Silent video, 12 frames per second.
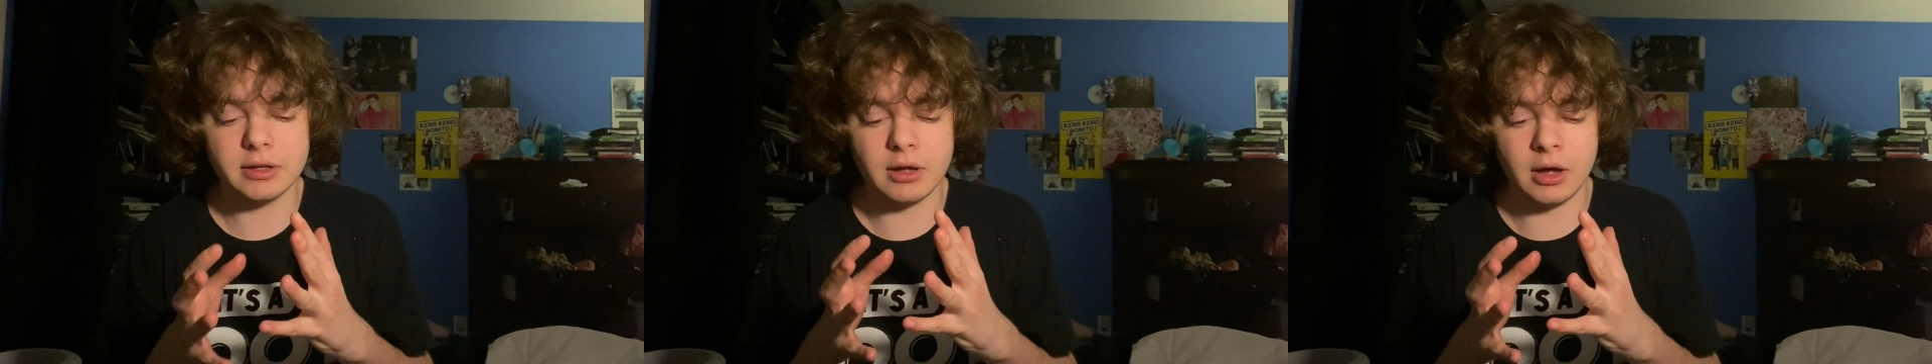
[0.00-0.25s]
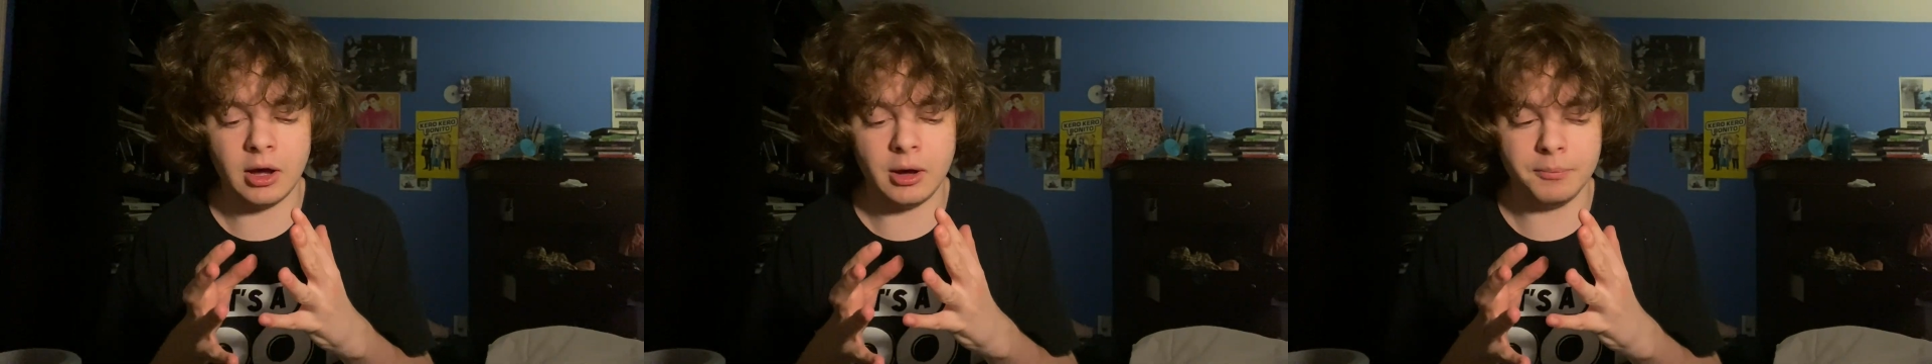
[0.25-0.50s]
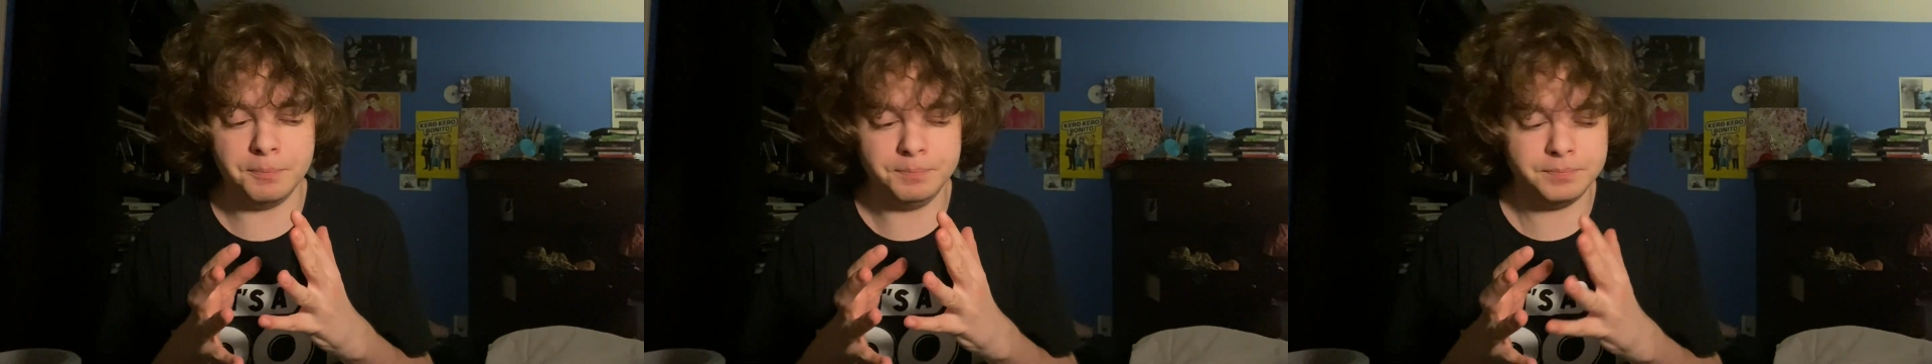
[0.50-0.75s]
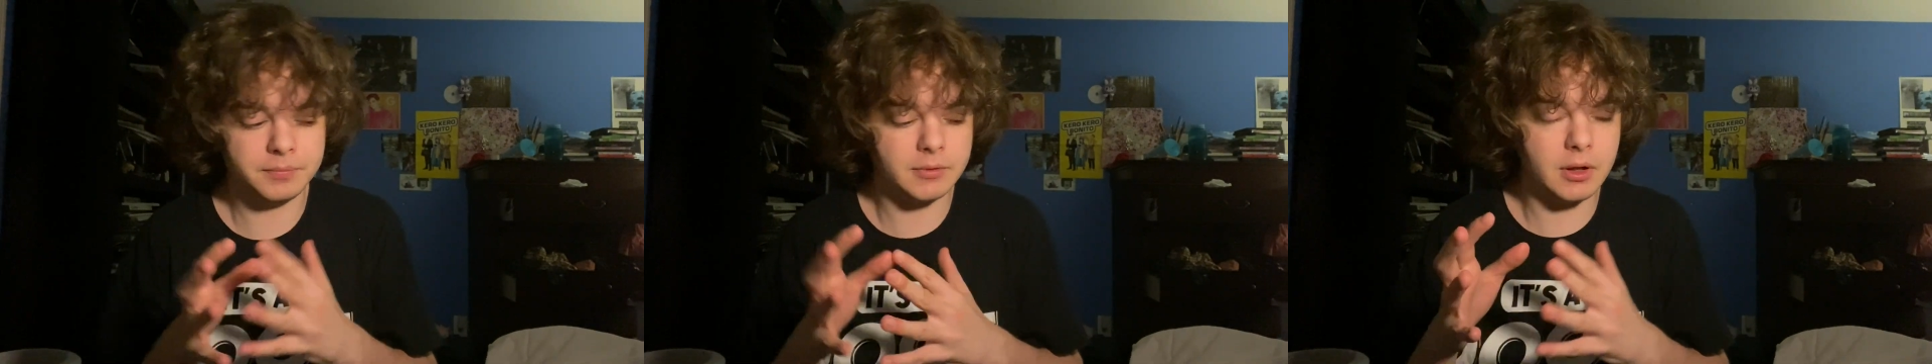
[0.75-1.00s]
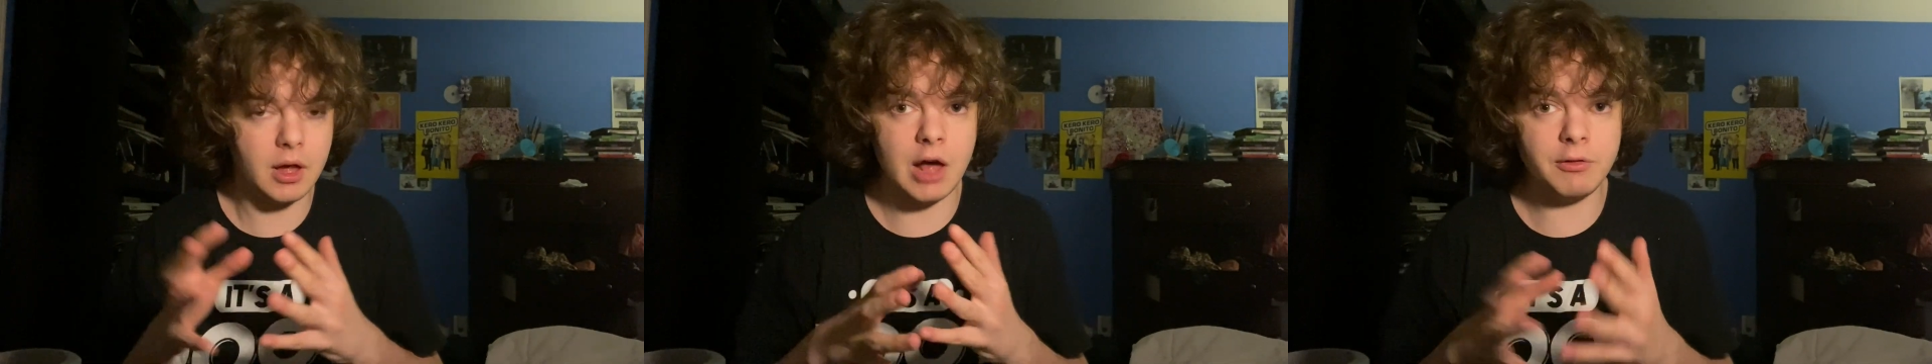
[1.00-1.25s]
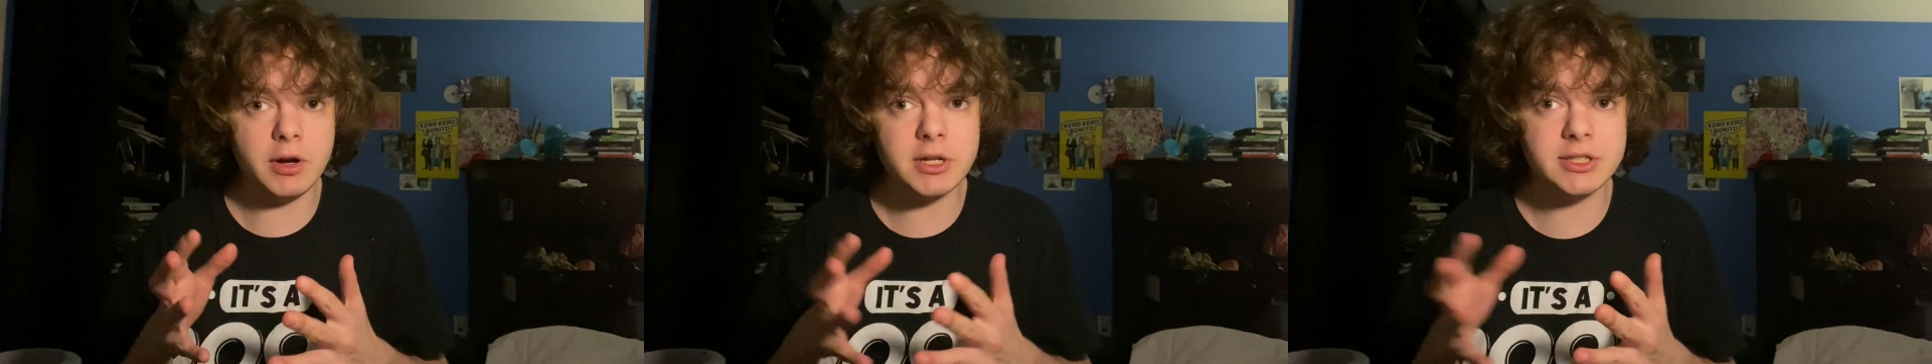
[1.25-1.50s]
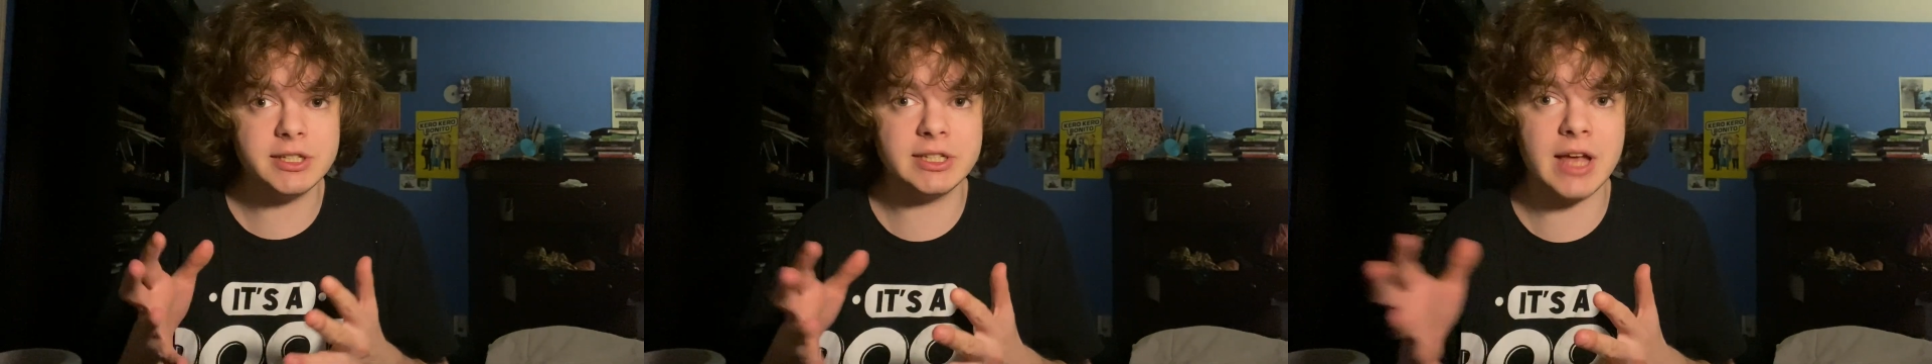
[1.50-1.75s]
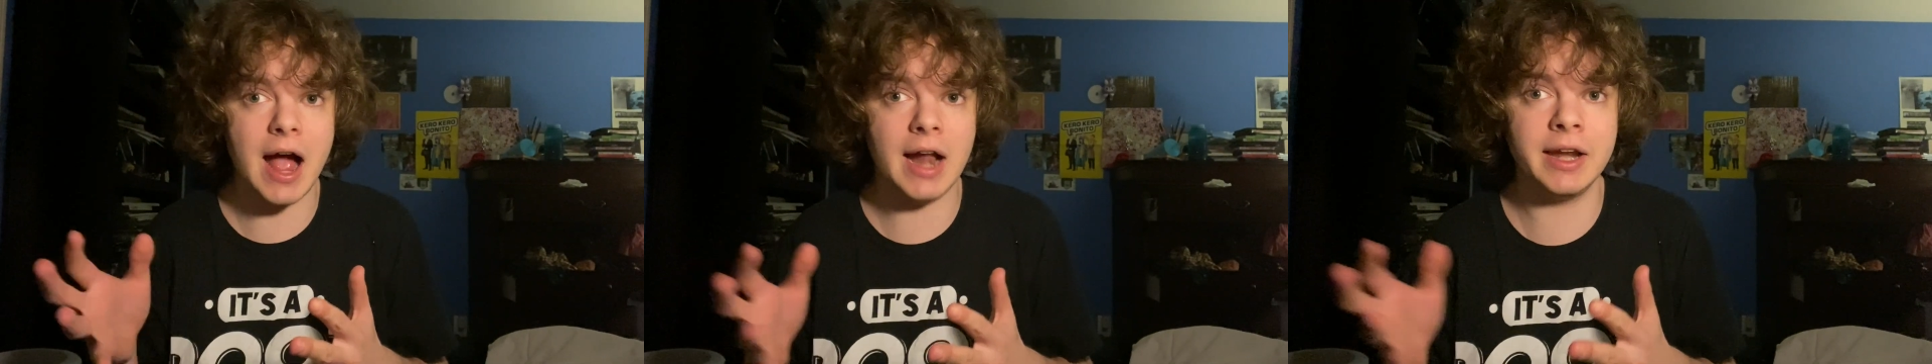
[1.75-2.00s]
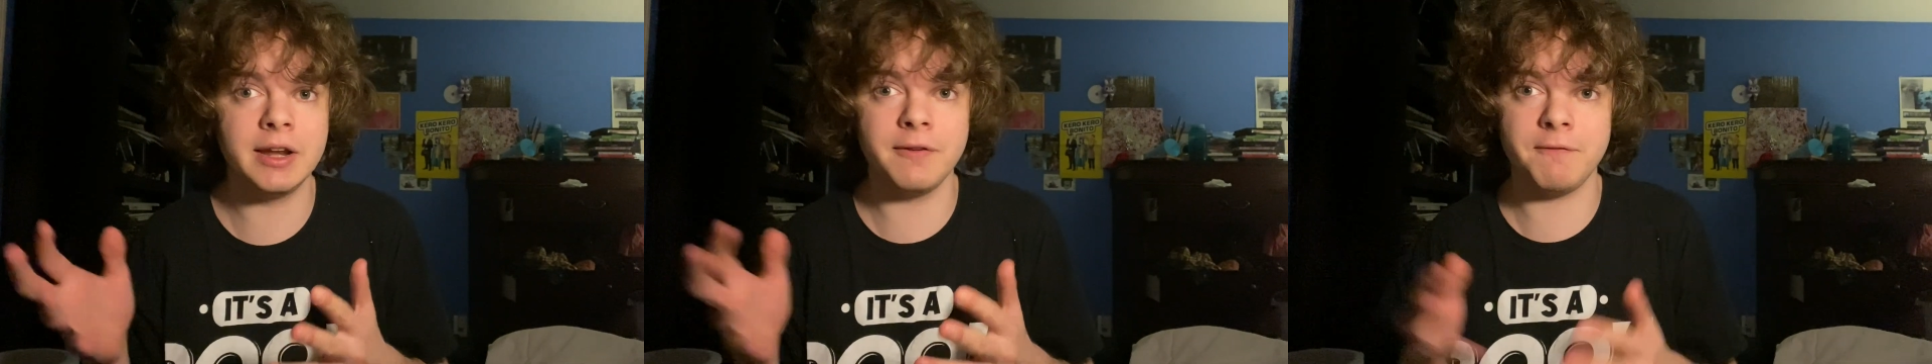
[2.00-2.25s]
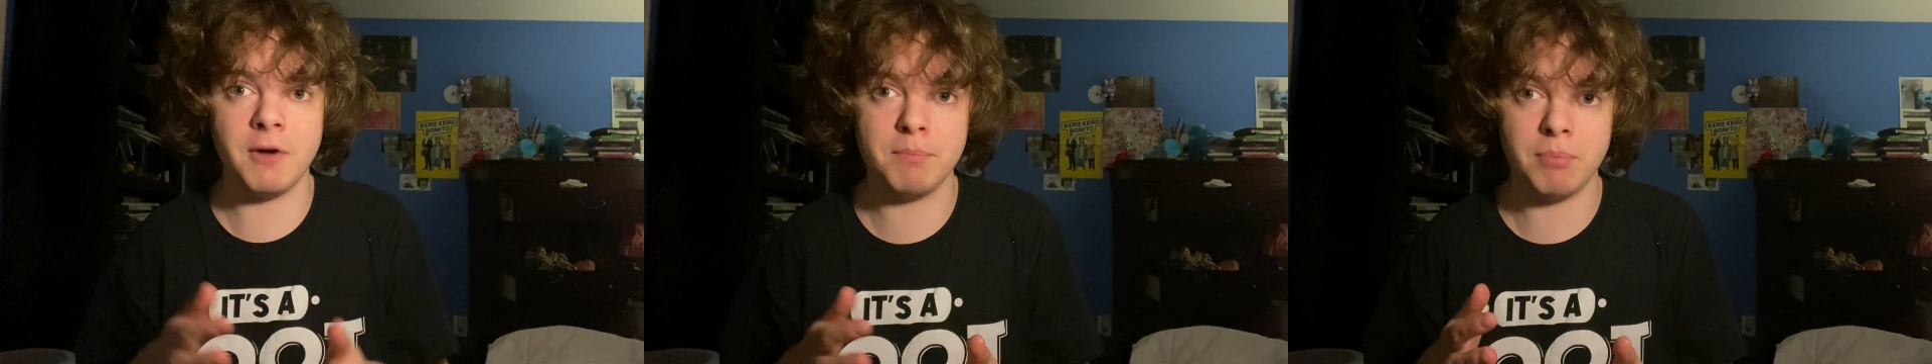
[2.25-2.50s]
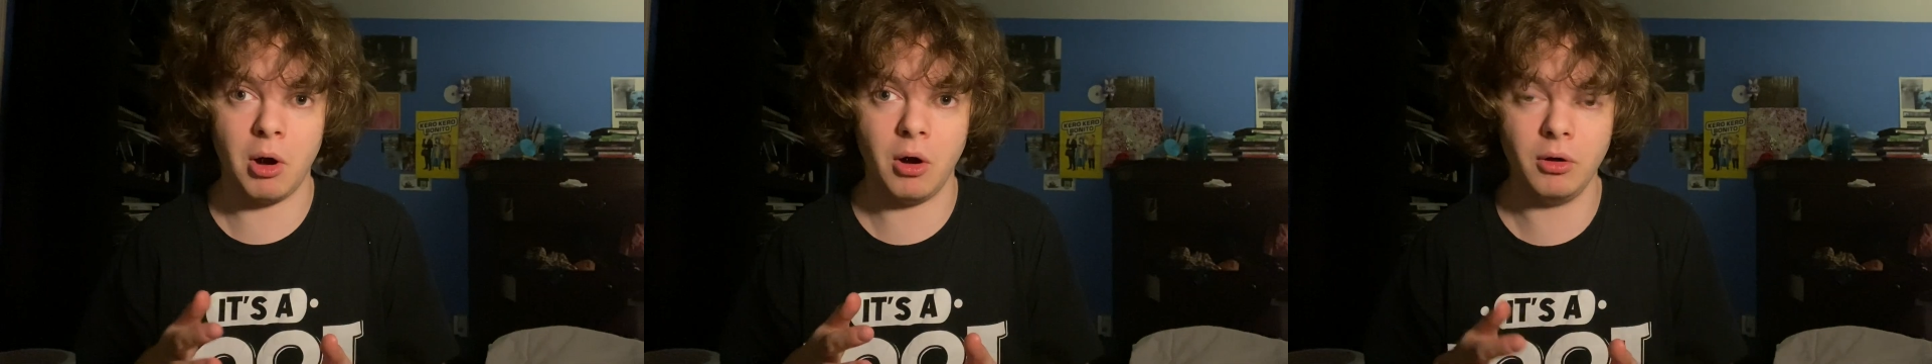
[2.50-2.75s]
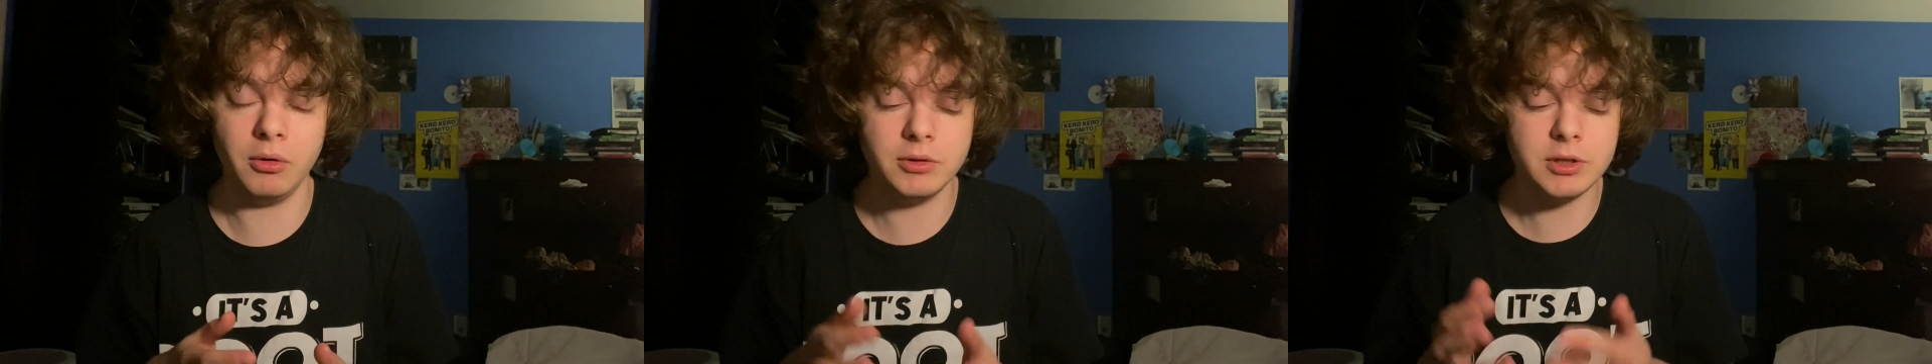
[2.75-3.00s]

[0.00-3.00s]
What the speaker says: I've recently gotten into football.